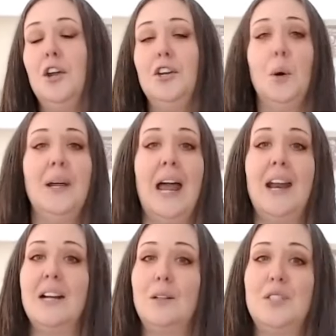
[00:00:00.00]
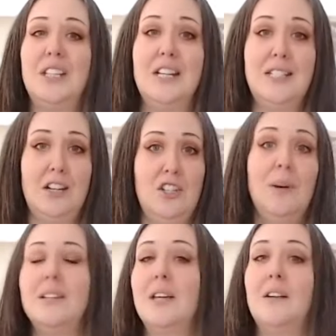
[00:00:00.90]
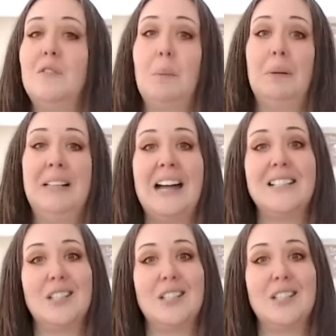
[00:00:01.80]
You're getting those constituents out of the plants